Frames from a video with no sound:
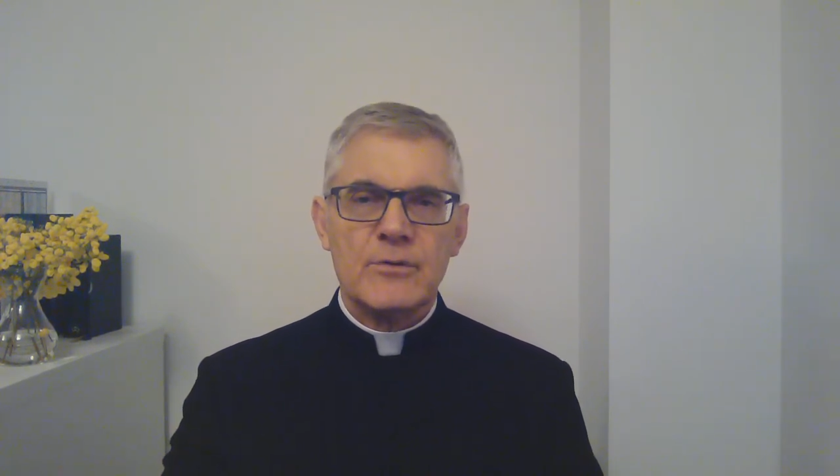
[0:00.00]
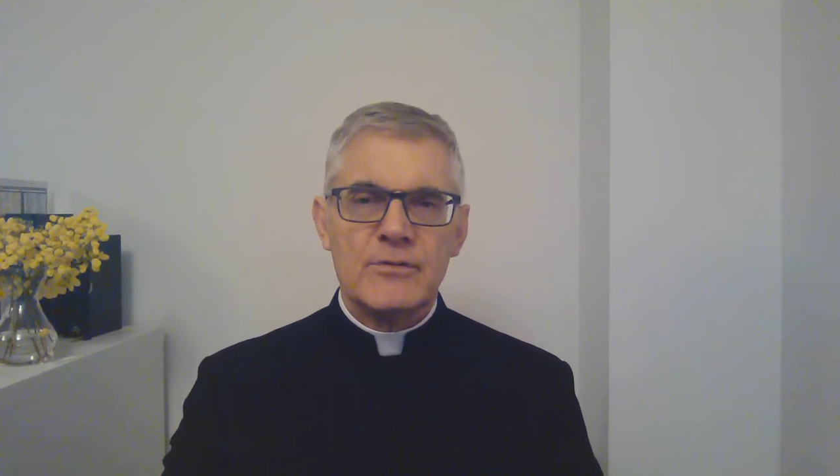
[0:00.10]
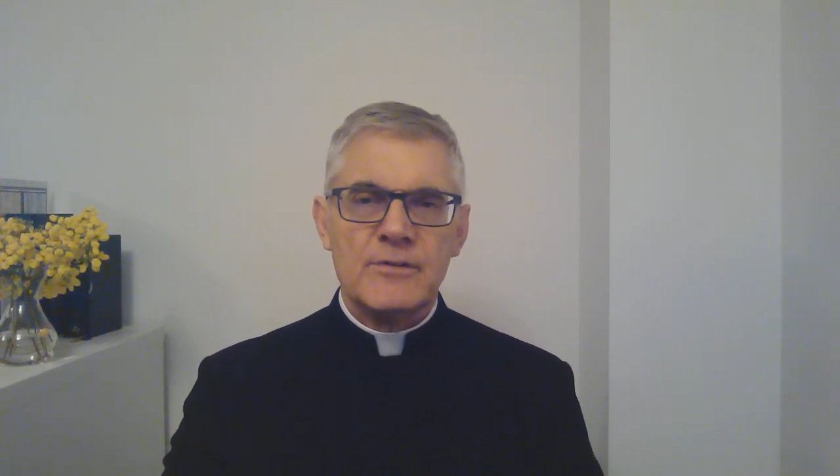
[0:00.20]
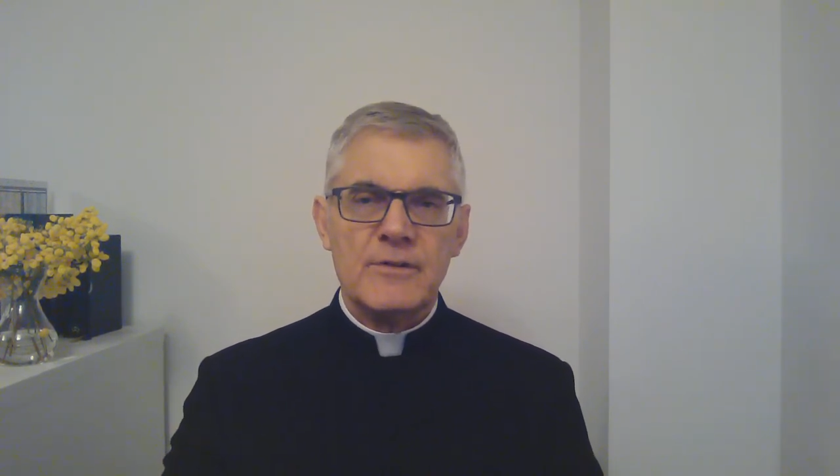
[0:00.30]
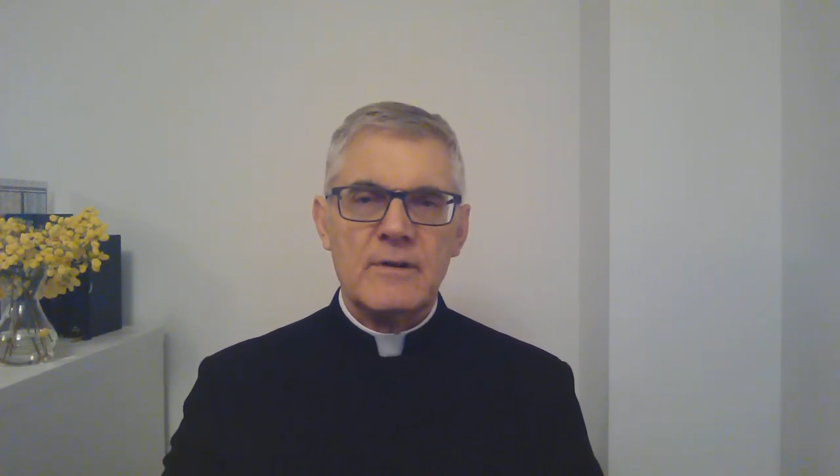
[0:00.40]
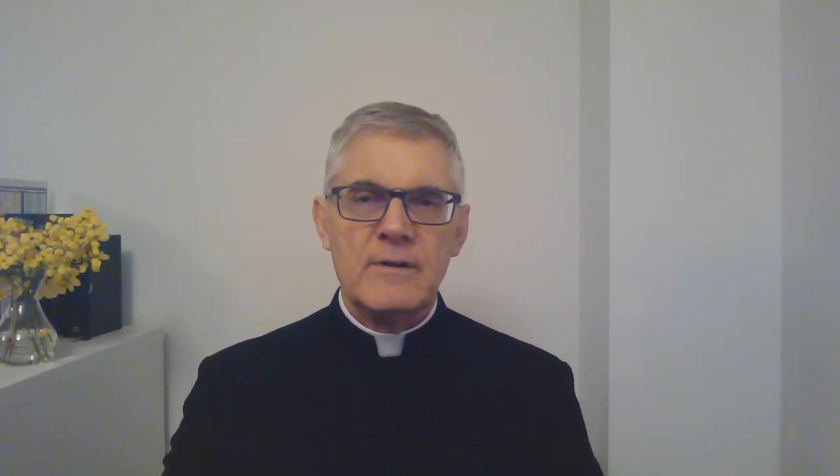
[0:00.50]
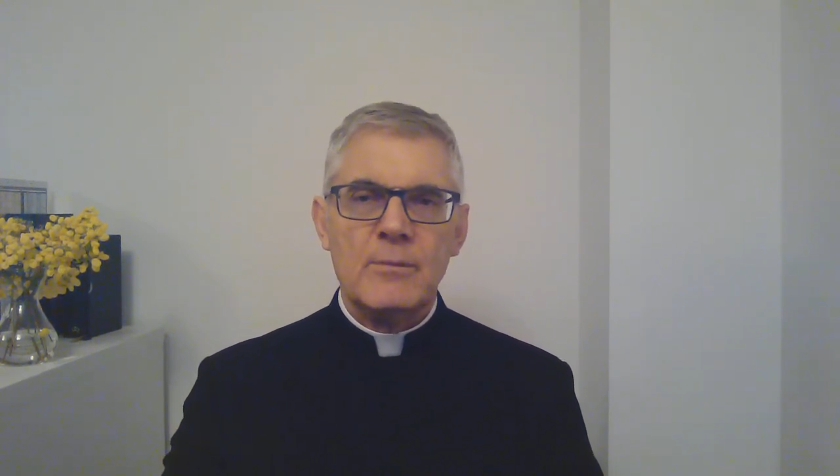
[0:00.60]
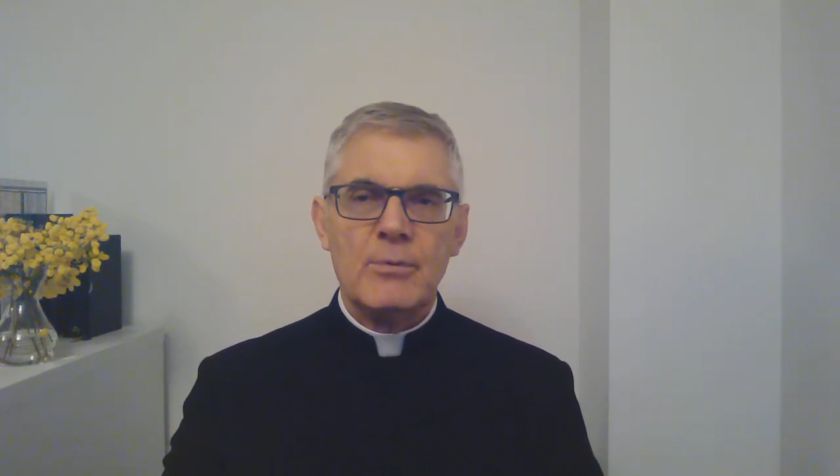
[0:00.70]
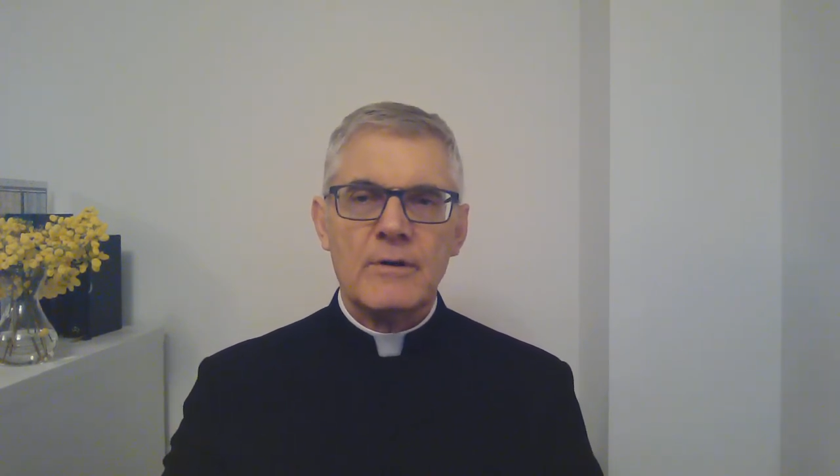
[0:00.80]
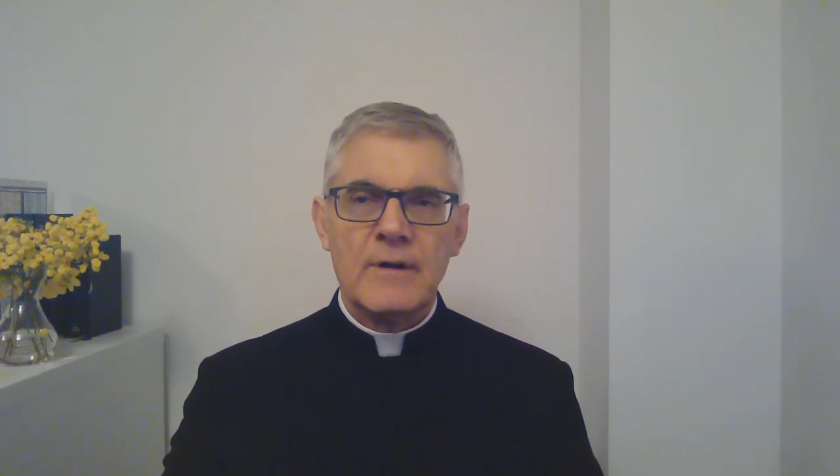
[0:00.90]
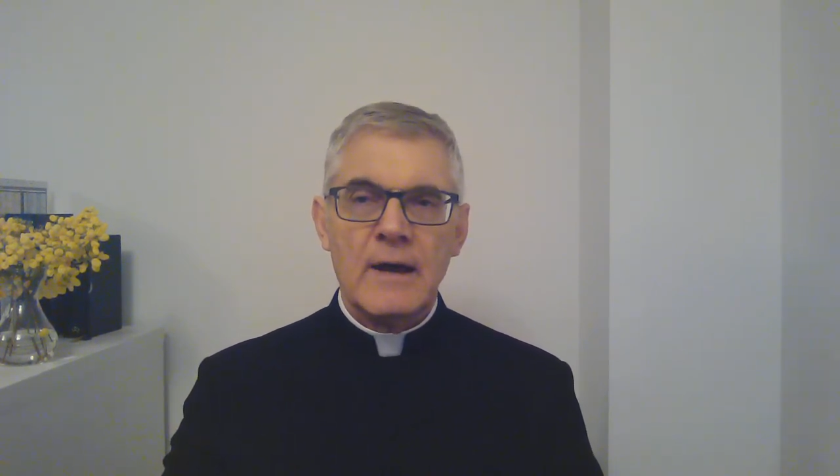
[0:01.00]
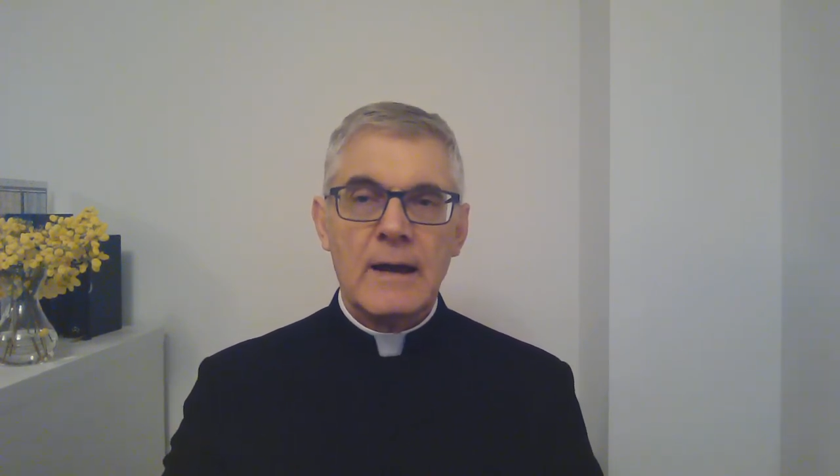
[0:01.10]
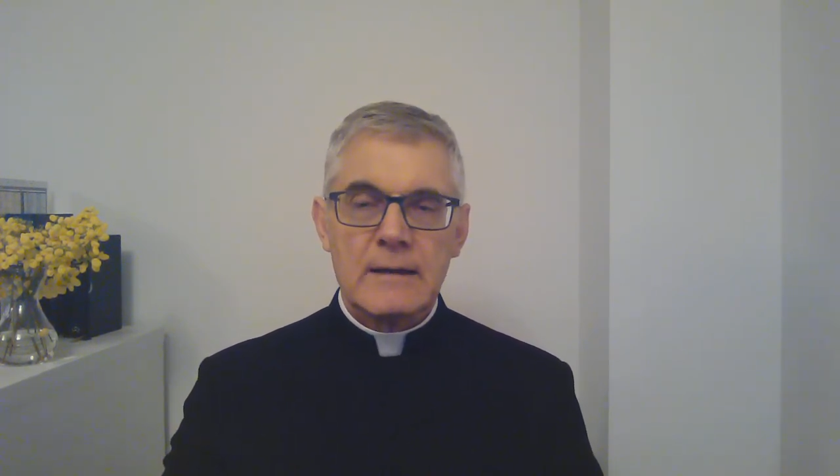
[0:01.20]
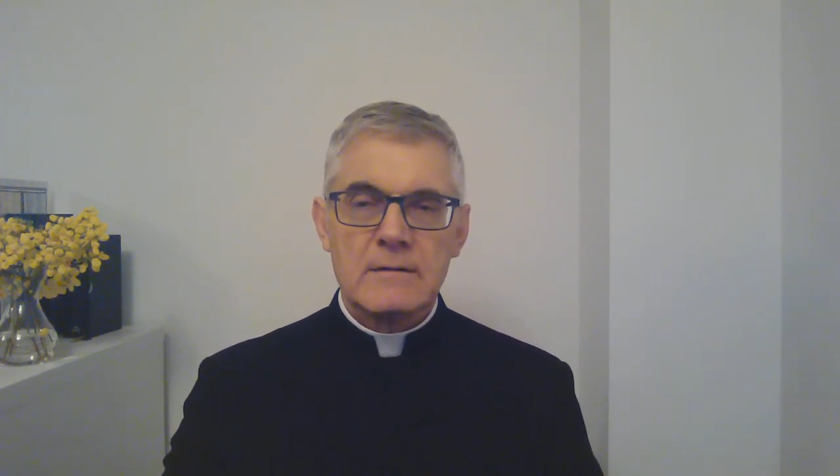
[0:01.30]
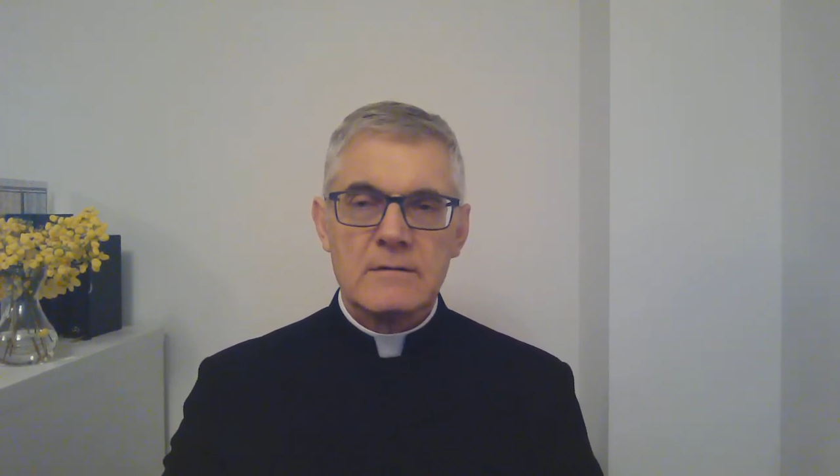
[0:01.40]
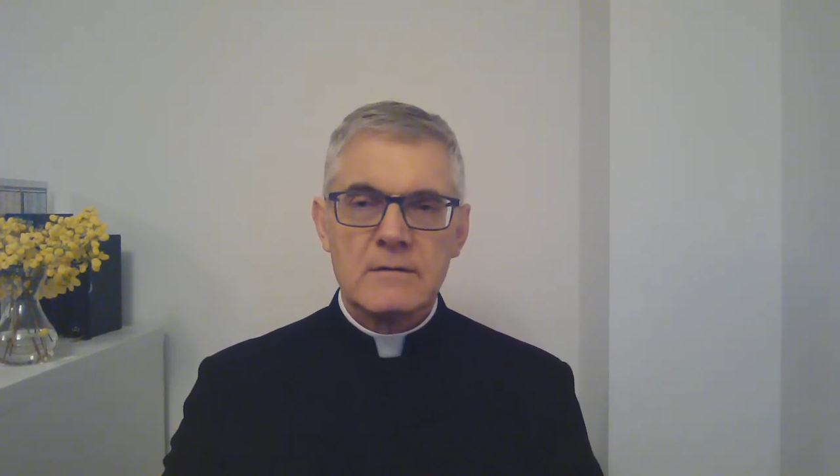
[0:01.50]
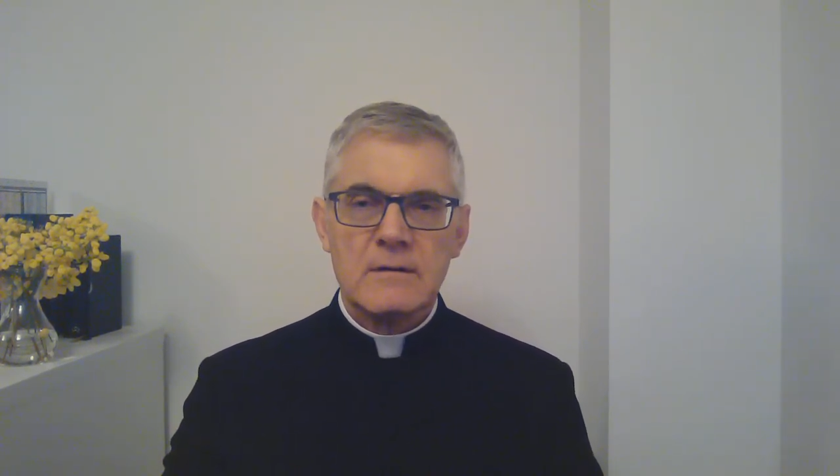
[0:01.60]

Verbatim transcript: was a deliberate act